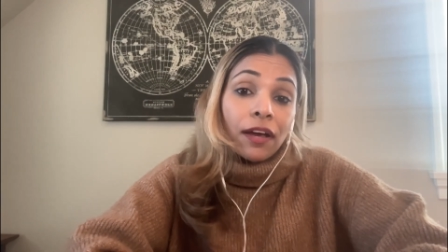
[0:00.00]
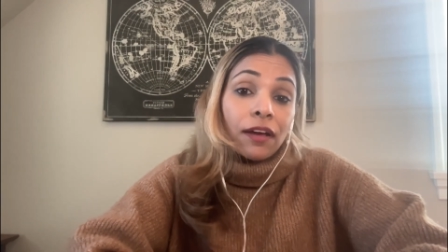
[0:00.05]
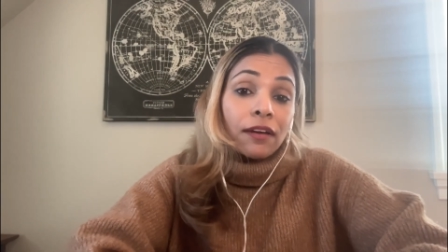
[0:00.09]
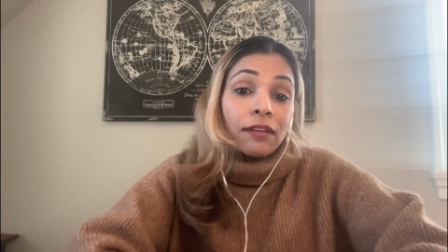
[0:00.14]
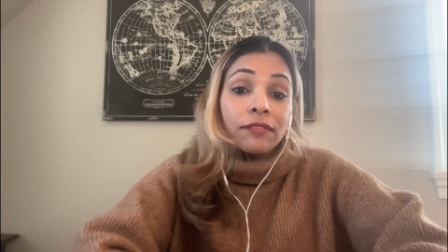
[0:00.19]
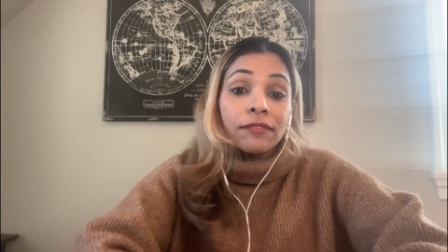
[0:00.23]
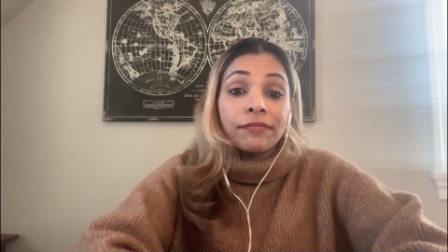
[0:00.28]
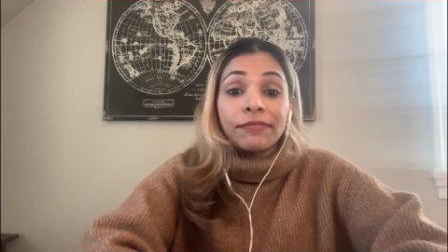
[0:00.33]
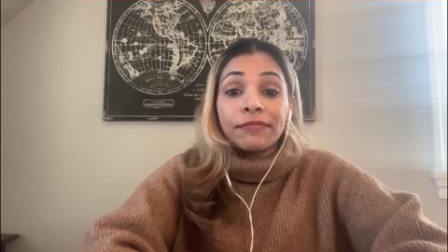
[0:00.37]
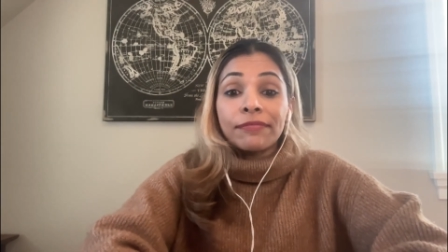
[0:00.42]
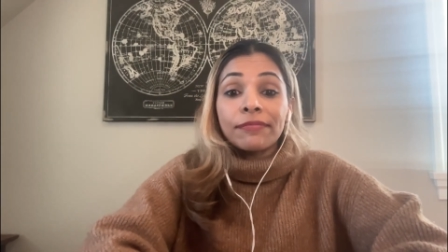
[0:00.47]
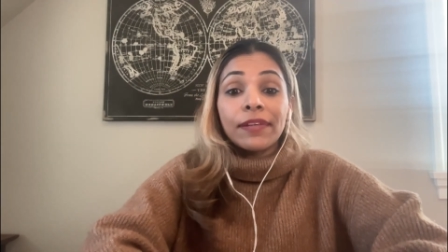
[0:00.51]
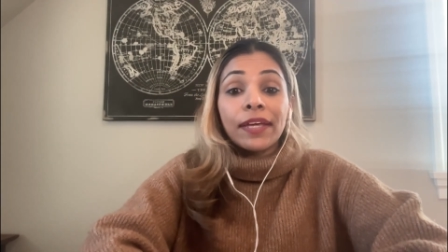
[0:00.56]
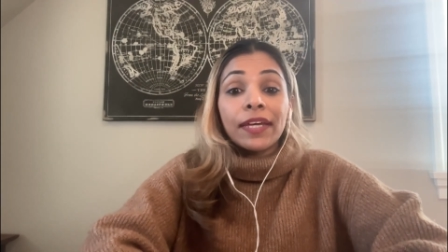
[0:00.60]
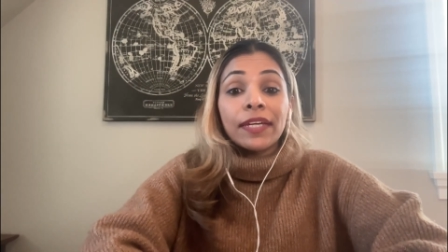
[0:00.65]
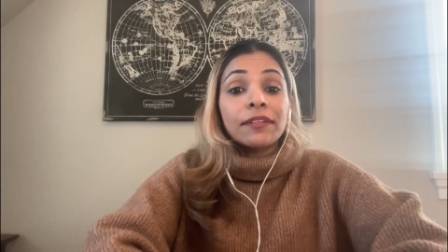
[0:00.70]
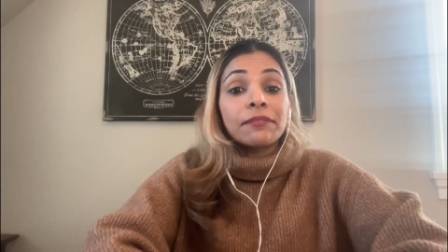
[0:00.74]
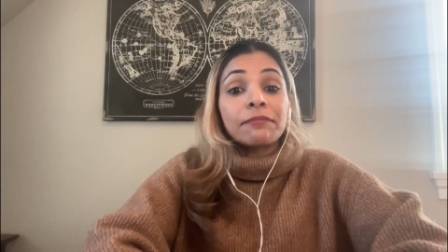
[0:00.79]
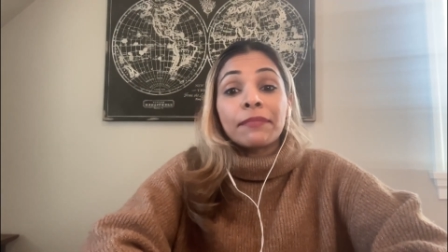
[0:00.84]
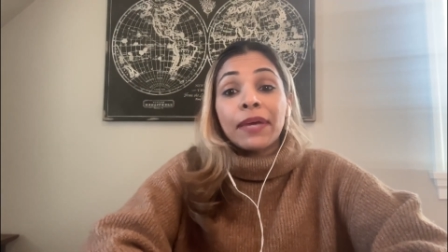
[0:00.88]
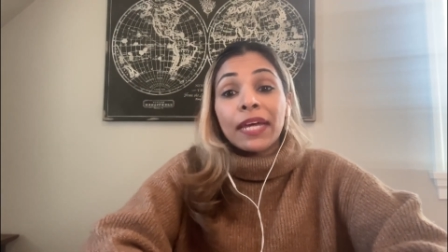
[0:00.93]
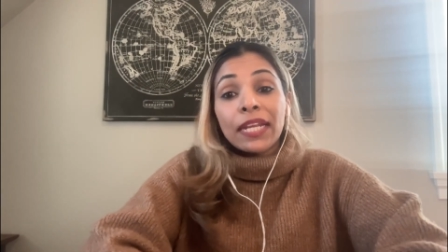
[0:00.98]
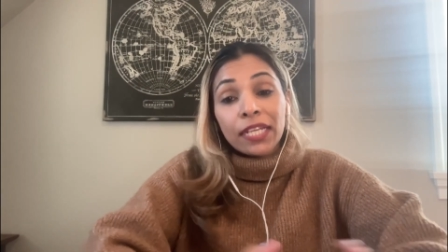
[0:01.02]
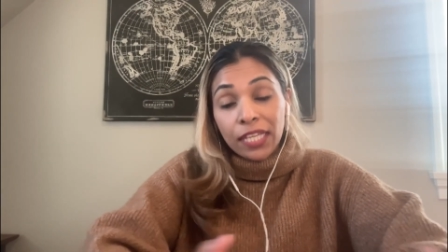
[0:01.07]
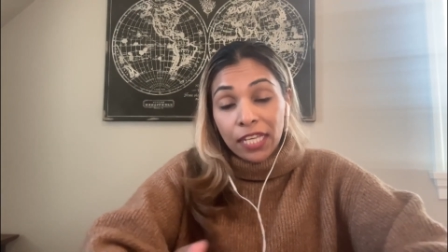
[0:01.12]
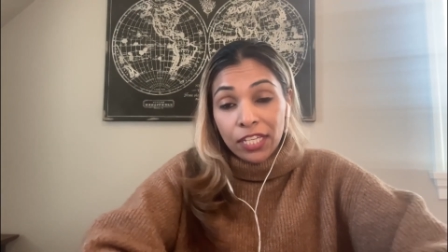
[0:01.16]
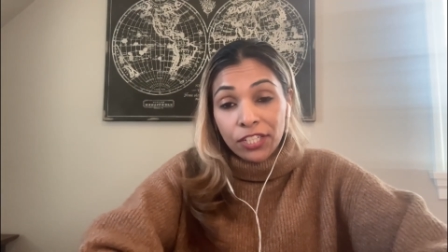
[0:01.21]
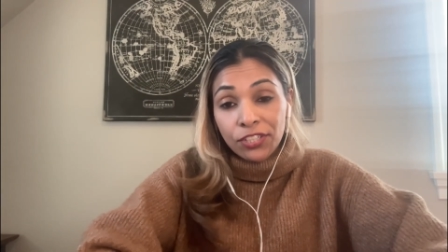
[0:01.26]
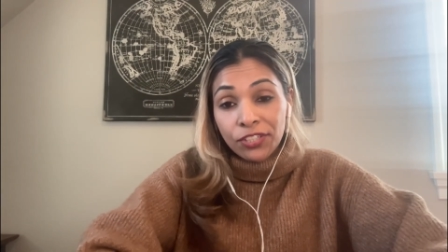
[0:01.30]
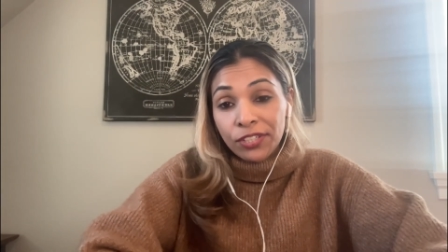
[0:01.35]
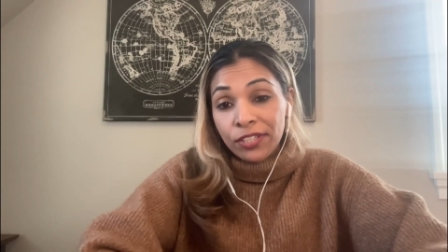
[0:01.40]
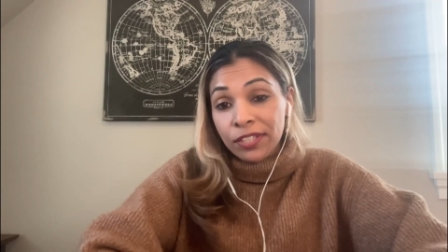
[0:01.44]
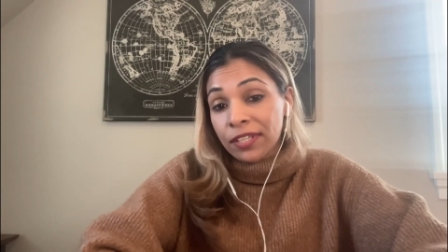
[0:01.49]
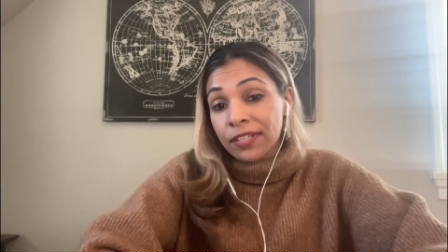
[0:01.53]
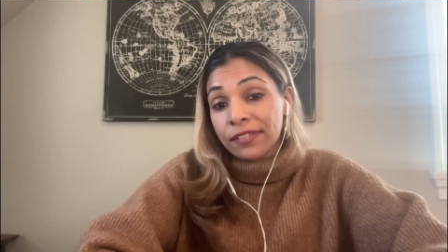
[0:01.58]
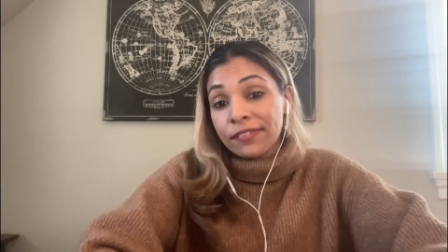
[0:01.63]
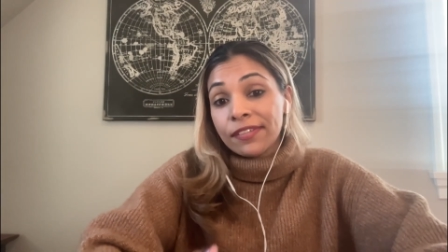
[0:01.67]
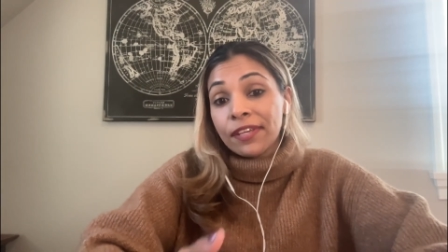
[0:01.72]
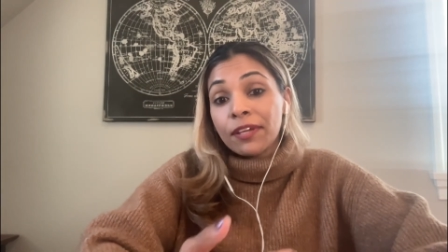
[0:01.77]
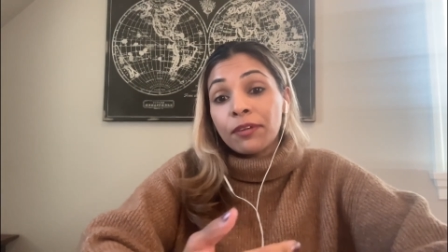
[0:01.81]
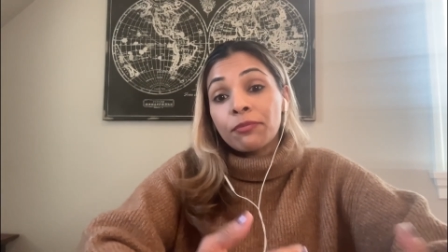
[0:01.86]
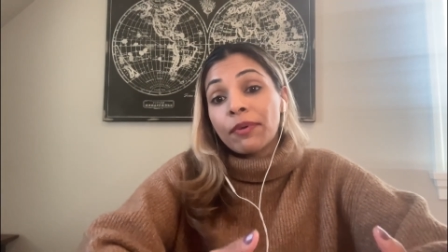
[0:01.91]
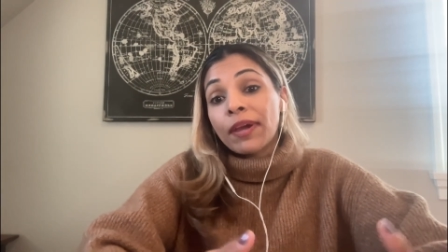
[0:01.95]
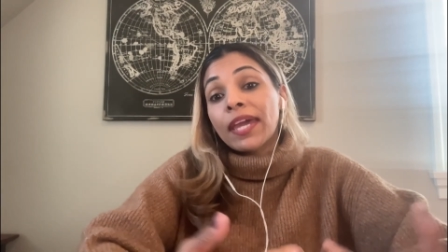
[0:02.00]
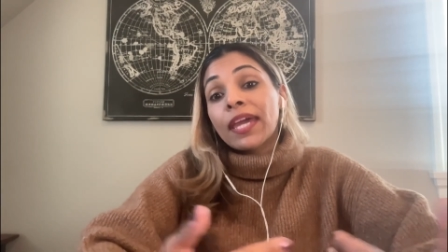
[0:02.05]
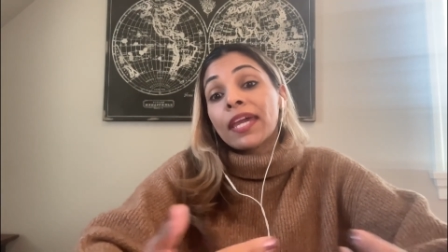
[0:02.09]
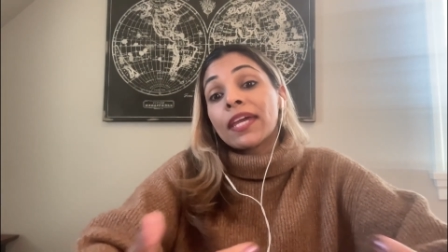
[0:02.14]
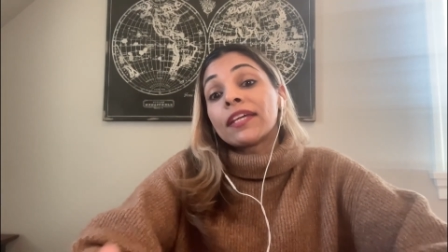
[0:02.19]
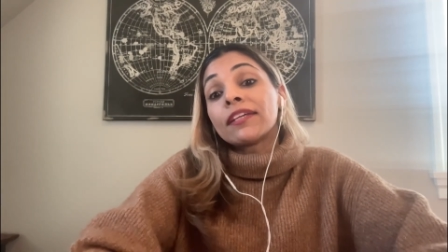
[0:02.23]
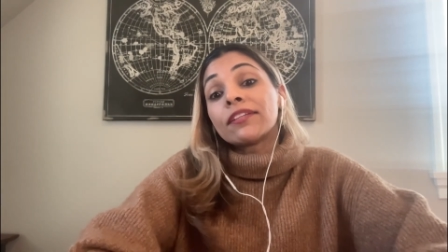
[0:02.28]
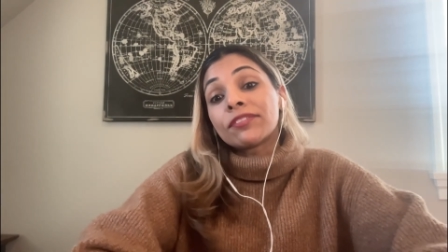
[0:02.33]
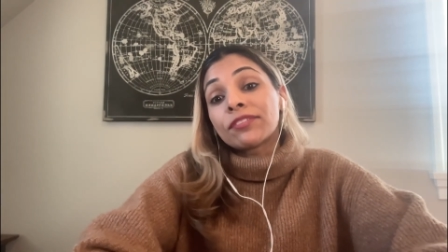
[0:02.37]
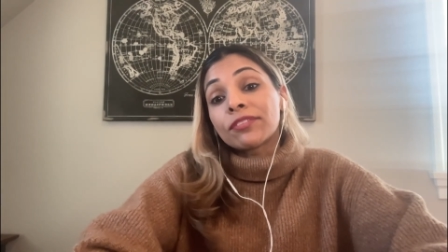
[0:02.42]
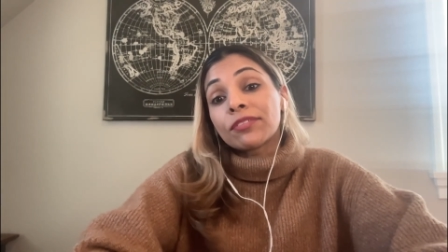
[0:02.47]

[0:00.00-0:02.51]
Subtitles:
of like medication as a way